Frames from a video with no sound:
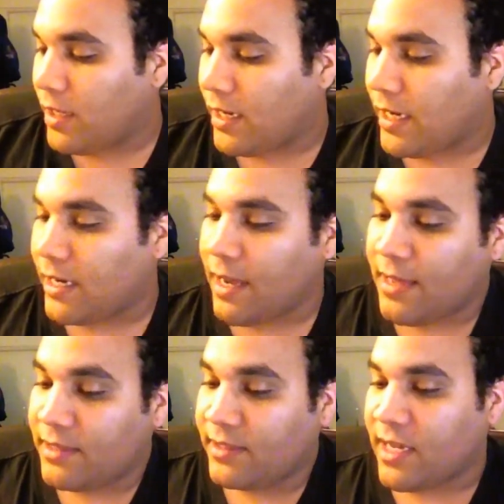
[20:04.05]
And
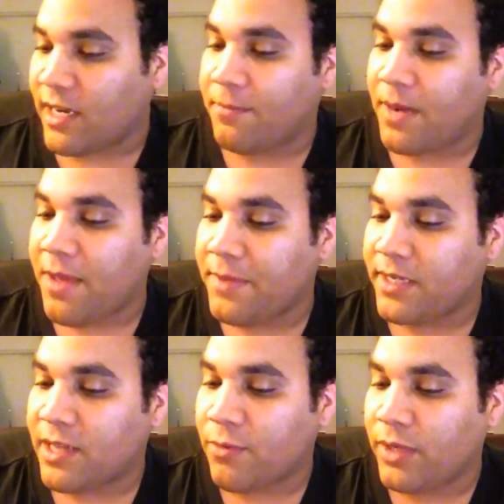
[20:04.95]
I decided to buy
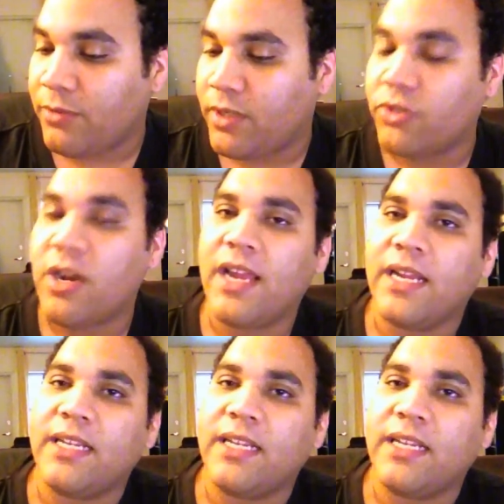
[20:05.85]
because I really want to try it.